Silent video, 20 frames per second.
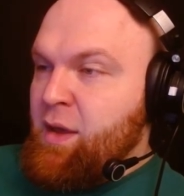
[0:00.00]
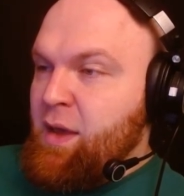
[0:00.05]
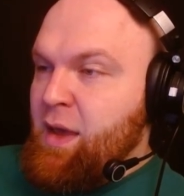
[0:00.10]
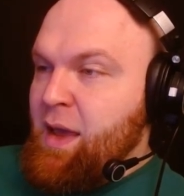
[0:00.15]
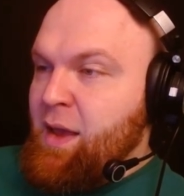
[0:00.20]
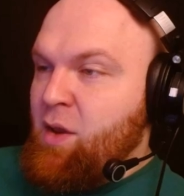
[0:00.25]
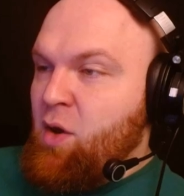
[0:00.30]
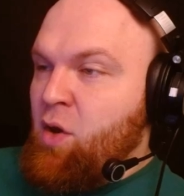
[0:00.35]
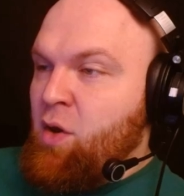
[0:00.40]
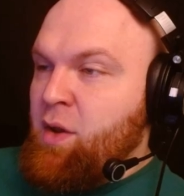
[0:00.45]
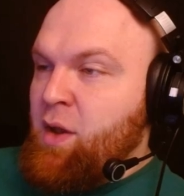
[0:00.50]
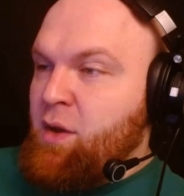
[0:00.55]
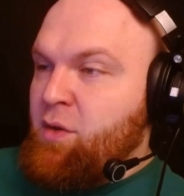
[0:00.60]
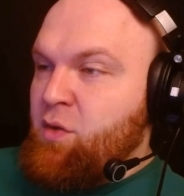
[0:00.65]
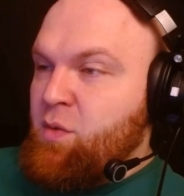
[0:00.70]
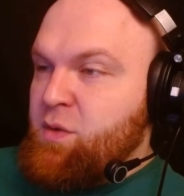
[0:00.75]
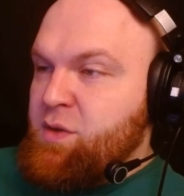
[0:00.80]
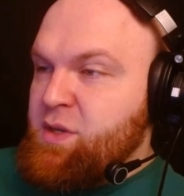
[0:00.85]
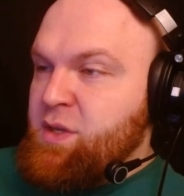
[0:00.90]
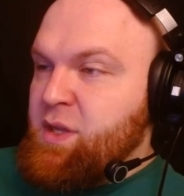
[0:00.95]
And on it
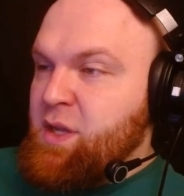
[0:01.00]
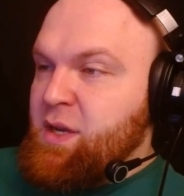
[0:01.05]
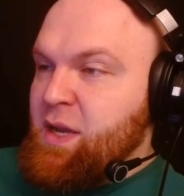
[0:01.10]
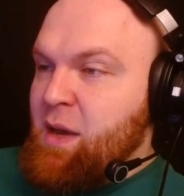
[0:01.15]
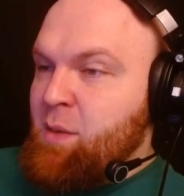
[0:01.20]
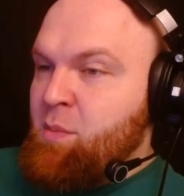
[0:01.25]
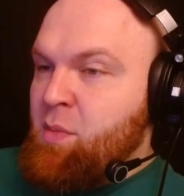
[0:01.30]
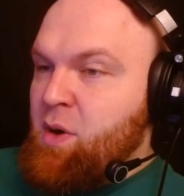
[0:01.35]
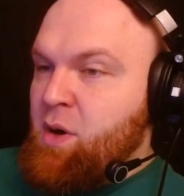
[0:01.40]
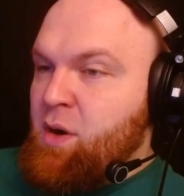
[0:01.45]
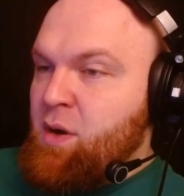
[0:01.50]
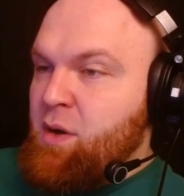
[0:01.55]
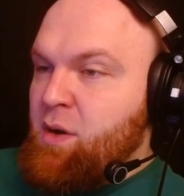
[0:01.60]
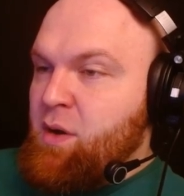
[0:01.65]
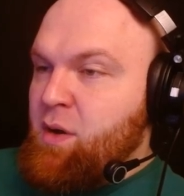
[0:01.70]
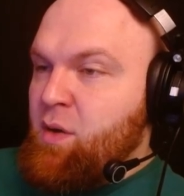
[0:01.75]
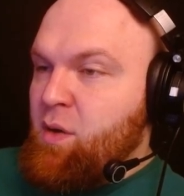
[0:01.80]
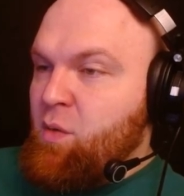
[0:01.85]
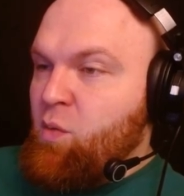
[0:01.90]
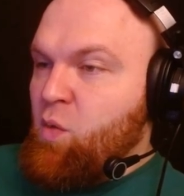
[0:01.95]
you see the number.
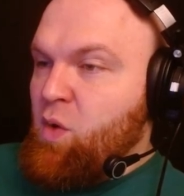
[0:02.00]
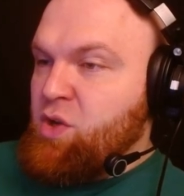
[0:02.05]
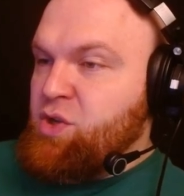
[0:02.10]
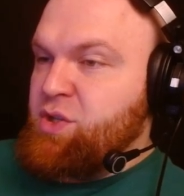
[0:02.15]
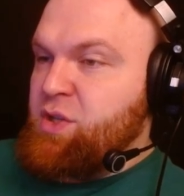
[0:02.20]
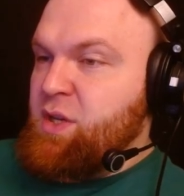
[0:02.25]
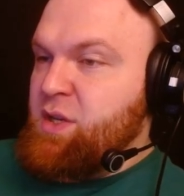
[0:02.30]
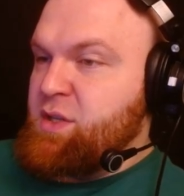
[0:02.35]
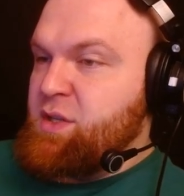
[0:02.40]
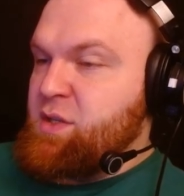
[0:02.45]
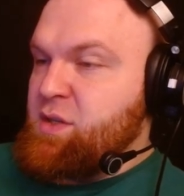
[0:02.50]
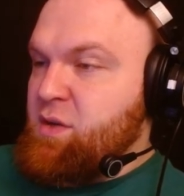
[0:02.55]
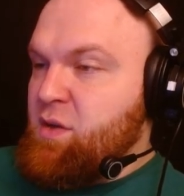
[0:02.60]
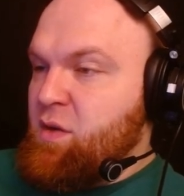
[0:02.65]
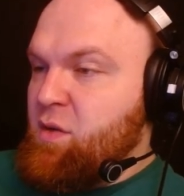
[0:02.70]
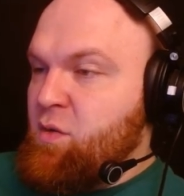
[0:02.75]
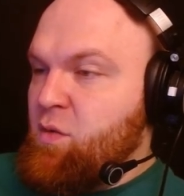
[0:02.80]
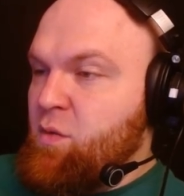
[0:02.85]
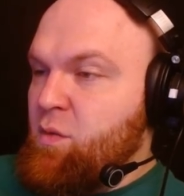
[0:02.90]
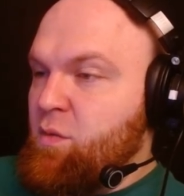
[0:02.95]
Watch this.
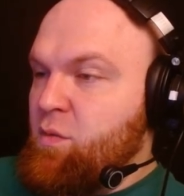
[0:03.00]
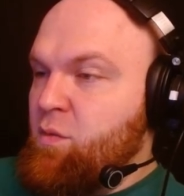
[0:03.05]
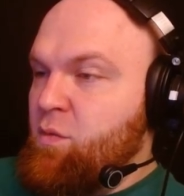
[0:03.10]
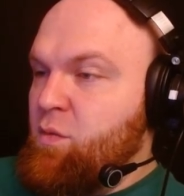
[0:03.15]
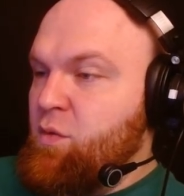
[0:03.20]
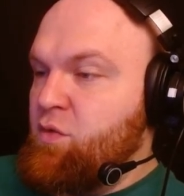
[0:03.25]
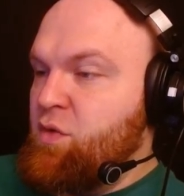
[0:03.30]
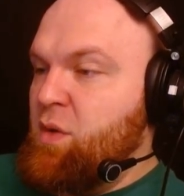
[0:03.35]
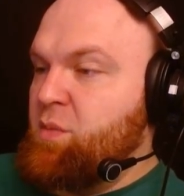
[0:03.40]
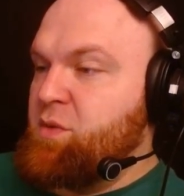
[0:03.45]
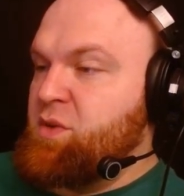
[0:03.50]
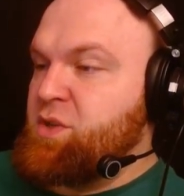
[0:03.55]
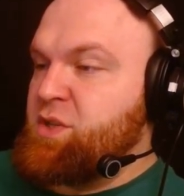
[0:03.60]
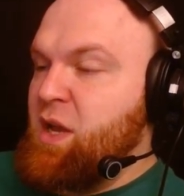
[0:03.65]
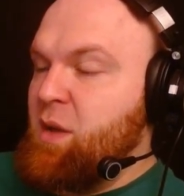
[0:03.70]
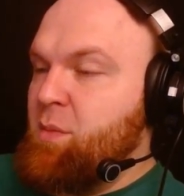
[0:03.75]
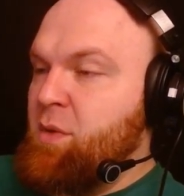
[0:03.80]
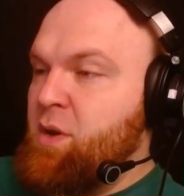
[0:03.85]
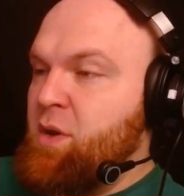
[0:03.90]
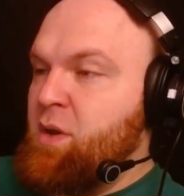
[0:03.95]
We drop the
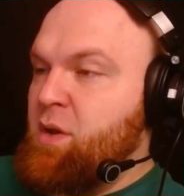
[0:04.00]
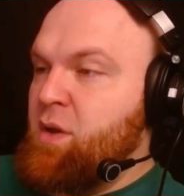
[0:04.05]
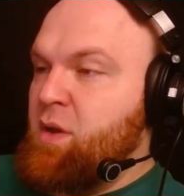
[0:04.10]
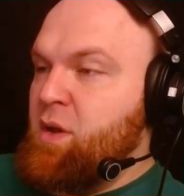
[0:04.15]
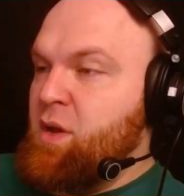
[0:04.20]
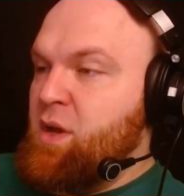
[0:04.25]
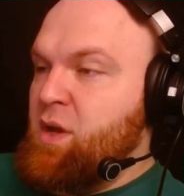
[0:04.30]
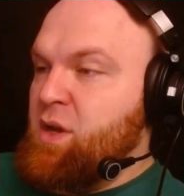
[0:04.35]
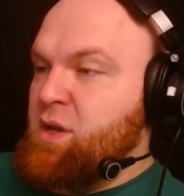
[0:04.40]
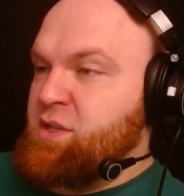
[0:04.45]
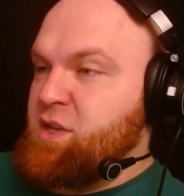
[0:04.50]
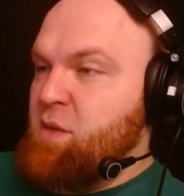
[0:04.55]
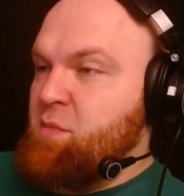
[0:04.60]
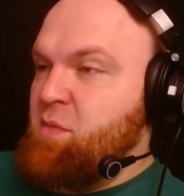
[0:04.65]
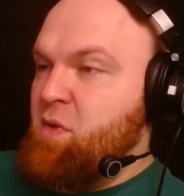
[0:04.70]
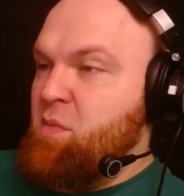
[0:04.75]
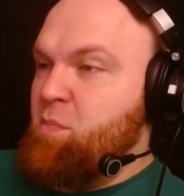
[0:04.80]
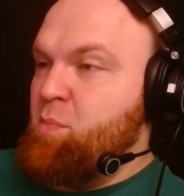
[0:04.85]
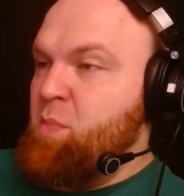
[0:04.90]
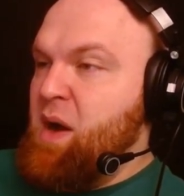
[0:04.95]
Shaman.
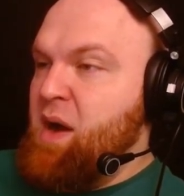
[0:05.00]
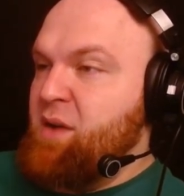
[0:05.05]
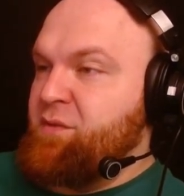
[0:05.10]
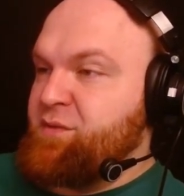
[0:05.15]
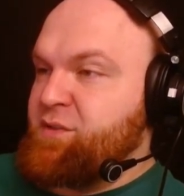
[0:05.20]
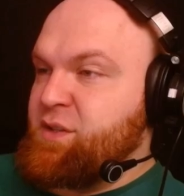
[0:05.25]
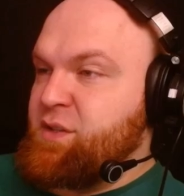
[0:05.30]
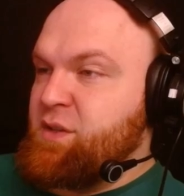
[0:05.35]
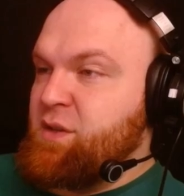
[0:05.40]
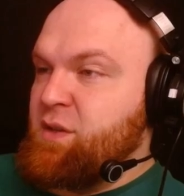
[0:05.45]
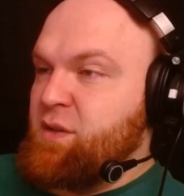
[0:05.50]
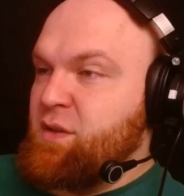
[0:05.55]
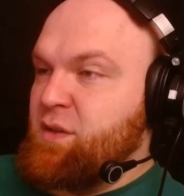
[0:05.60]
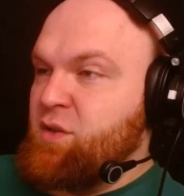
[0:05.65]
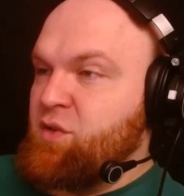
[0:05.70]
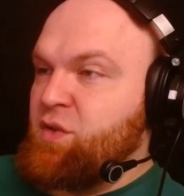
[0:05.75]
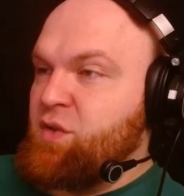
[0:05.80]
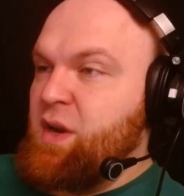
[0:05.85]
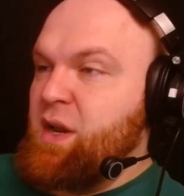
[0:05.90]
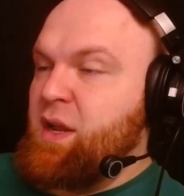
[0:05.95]
Shaman buffs the
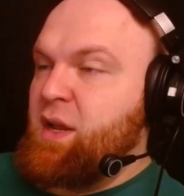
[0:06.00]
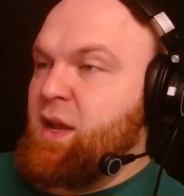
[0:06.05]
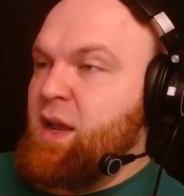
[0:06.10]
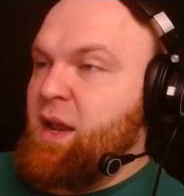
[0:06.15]
Drake.